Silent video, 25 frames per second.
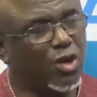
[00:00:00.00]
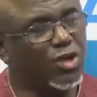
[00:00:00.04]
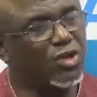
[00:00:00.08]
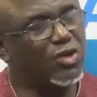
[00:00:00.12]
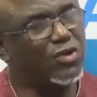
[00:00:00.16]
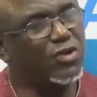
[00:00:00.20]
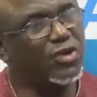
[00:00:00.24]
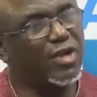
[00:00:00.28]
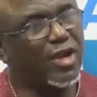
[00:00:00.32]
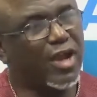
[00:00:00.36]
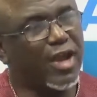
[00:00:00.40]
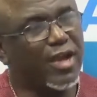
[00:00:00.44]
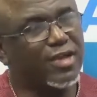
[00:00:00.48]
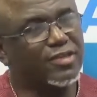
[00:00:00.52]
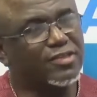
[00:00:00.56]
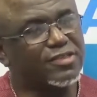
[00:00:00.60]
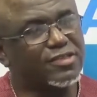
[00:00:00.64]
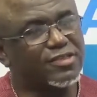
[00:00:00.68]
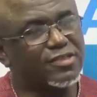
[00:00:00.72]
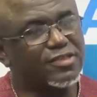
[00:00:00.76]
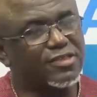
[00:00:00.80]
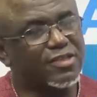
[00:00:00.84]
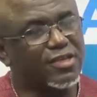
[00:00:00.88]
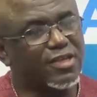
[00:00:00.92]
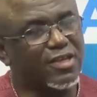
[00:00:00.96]
do you guys
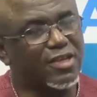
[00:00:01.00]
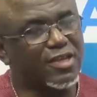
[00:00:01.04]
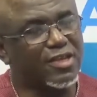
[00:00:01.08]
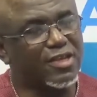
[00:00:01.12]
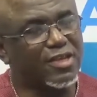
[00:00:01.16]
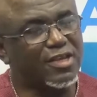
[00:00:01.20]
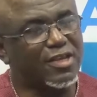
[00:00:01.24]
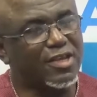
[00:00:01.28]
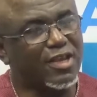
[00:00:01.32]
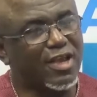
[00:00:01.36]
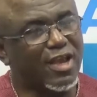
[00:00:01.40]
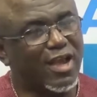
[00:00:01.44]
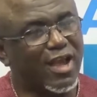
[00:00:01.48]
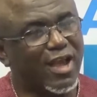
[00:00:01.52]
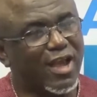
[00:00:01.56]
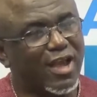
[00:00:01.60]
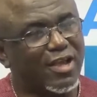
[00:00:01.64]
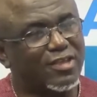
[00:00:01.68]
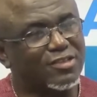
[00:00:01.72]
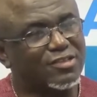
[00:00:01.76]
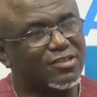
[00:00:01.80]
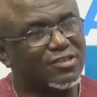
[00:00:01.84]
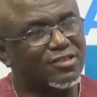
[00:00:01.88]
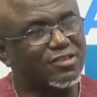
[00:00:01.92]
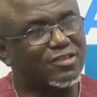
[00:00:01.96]
see
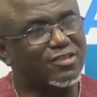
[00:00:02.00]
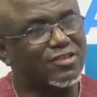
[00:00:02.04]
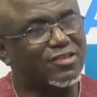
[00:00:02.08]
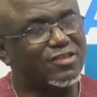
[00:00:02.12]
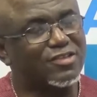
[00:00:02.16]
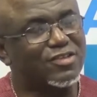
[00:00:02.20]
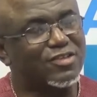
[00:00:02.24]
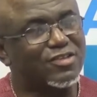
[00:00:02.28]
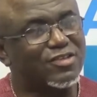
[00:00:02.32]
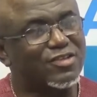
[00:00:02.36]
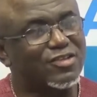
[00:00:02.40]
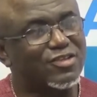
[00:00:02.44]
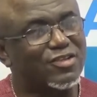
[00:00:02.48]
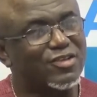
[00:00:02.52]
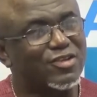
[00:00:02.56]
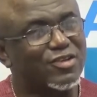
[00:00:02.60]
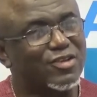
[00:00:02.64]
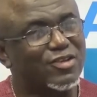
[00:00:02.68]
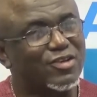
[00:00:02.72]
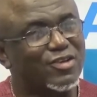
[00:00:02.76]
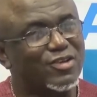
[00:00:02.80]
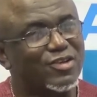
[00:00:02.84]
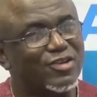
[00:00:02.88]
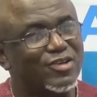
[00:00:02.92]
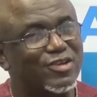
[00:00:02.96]
as,
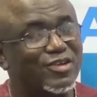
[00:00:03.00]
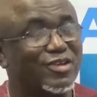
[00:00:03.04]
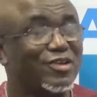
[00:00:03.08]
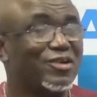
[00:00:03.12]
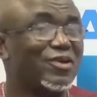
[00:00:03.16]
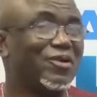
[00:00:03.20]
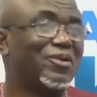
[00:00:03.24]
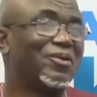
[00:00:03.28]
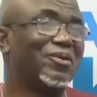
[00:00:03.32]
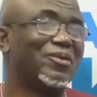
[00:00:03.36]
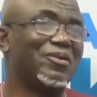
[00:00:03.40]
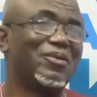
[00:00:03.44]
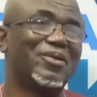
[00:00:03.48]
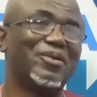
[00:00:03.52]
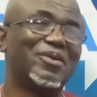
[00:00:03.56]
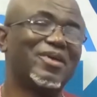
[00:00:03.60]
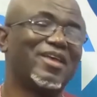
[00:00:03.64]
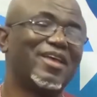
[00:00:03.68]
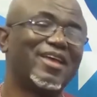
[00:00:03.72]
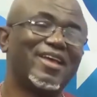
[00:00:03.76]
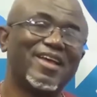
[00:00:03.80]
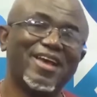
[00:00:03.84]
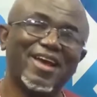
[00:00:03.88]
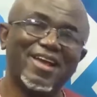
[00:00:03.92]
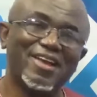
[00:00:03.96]

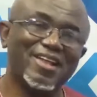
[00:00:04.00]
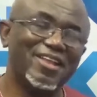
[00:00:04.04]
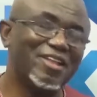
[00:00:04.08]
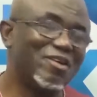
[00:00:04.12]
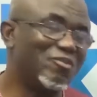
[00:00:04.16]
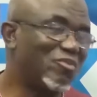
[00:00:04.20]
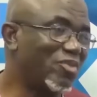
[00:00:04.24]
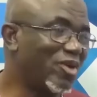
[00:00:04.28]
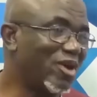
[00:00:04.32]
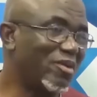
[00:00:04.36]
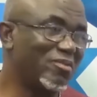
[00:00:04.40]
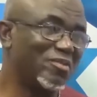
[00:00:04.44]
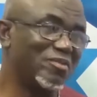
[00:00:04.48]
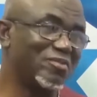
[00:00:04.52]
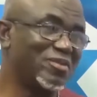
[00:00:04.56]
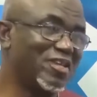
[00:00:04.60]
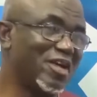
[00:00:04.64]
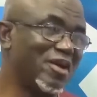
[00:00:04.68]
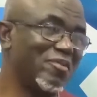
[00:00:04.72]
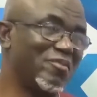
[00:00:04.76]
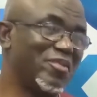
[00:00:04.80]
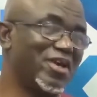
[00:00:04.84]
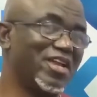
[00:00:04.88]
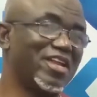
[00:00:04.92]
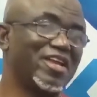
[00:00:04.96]
in Ghana, the problems
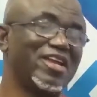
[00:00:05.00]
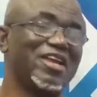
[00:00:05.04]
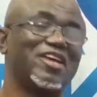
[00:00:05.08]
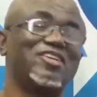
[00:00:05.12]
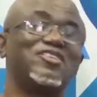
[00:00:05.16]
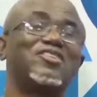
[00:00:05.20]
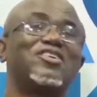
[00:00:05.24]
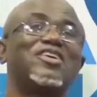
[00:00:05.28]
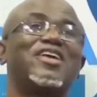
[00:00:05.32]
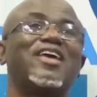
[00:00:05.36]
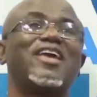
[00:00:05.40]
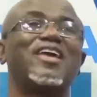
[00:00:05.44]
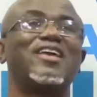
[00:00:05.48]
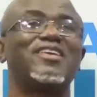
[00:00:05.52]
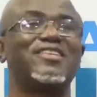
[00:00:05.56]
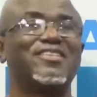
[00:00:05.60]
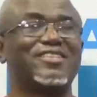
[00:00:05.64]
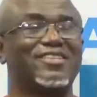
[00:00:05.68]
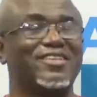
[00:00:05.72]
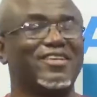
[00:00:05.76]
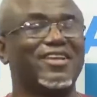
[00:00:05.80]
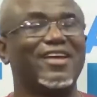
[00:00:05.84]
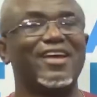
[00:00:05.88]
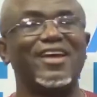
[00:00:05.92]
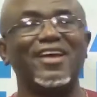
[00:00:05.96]
are many.
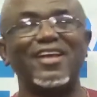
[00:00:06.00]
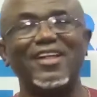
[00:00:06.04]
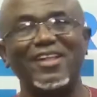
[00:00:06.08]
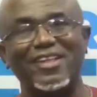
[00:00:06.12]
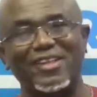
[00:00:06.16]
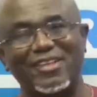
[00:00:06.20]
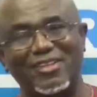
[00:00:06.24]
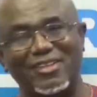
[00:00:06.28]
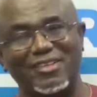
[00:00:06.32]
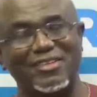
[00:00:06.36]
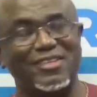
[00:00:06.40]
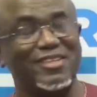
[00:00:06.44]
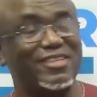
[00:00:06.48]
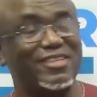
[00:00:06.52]
Education, health,